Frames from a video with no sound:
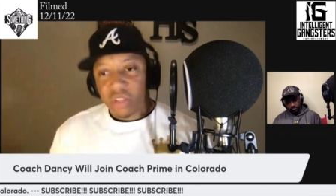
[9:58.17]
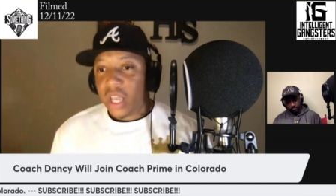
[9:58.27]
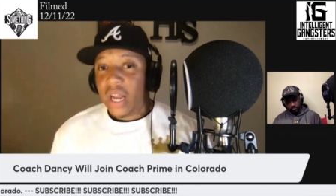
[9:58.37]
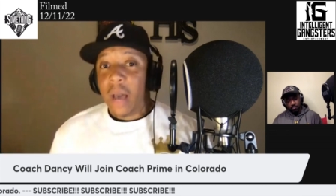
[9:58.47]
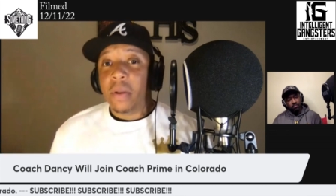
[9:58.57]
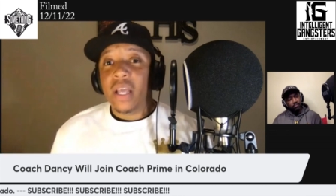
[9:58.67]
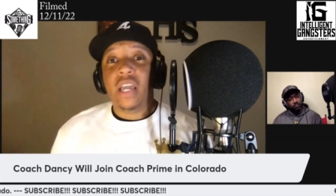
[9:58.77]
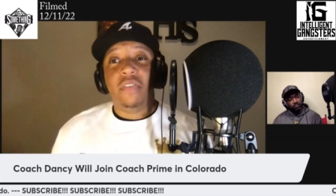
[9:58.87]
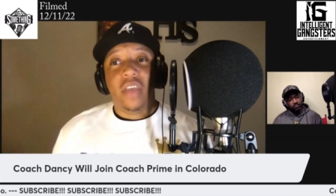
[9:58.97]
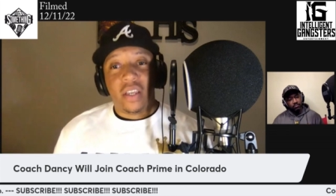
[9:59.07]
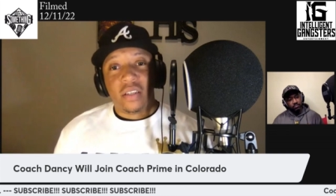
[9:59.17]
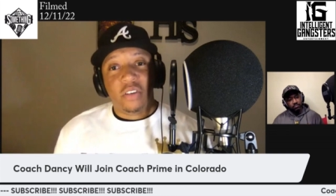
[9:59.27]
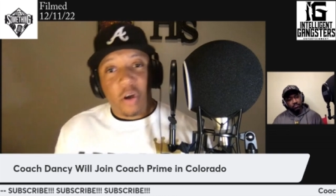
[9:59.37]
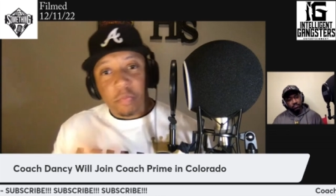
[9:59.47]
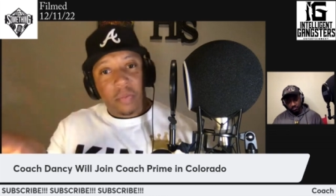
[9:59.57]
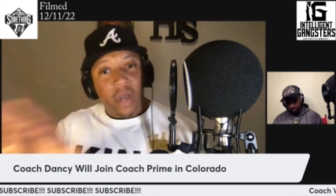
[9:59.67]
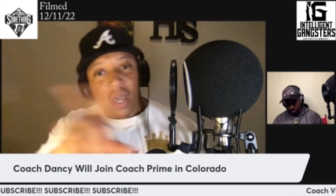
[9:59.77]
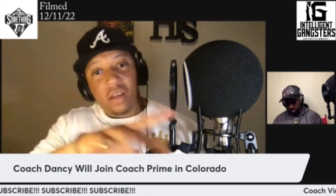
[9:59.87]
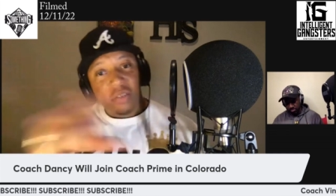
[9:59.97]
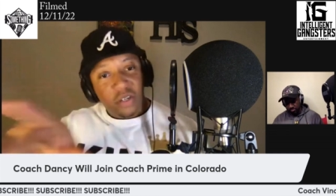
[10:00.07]
And I believe that. You know, people
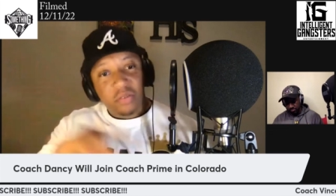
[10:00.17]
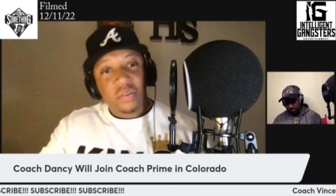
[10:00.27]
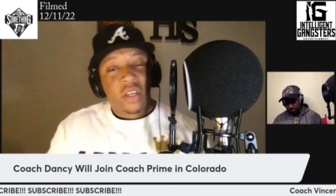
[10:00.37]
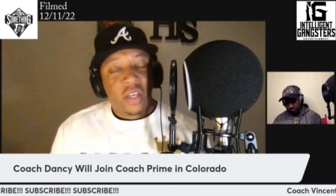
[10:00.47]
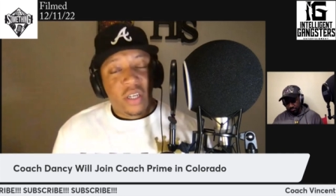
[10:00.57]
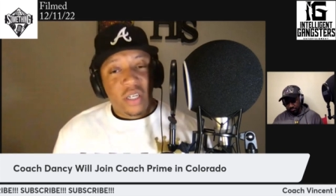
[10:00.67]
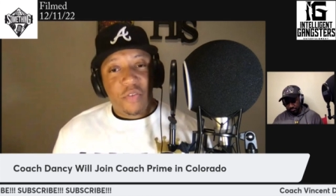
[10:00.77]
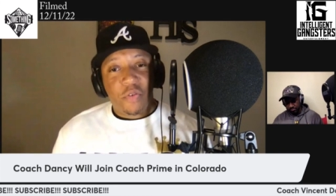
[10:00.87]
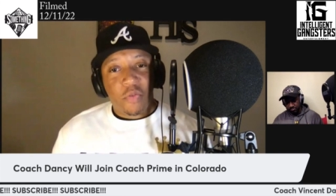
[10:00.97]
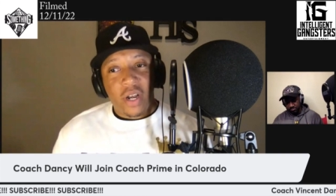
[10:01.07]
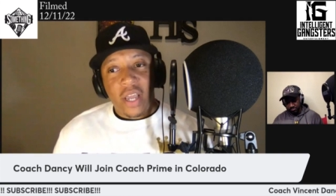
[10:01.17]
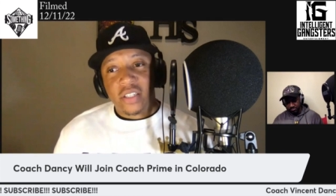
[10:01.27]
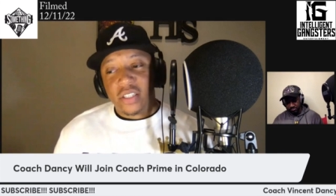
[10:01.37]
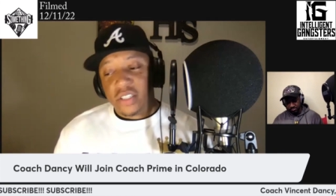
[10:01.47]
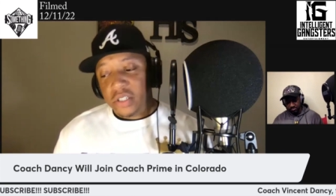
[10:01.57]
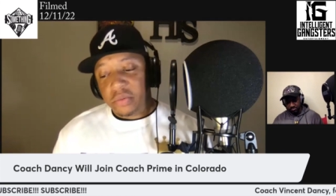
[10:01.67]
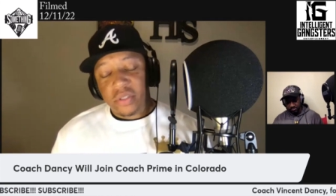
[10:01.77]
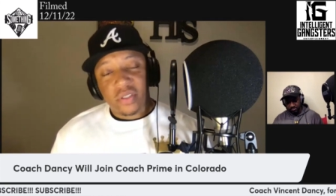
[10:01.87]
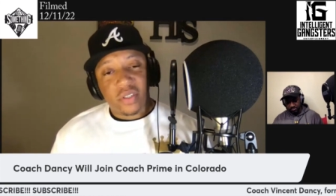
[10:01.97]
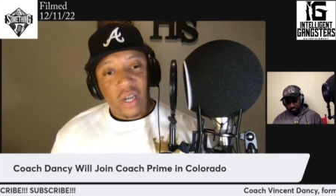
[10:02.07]
have, okay. you know, different relationships.
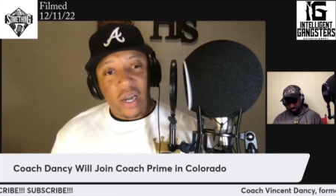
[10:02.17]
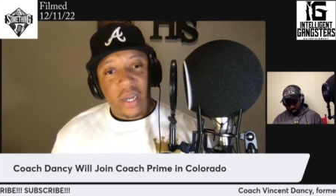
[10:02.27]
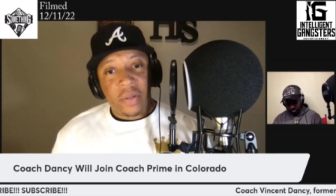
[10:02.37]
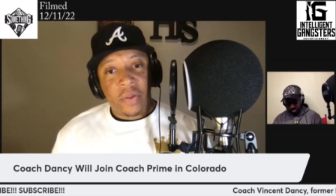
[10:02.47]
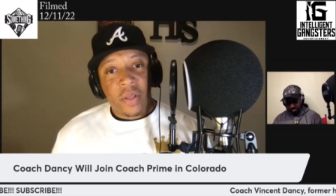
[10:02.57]
All right. Okay.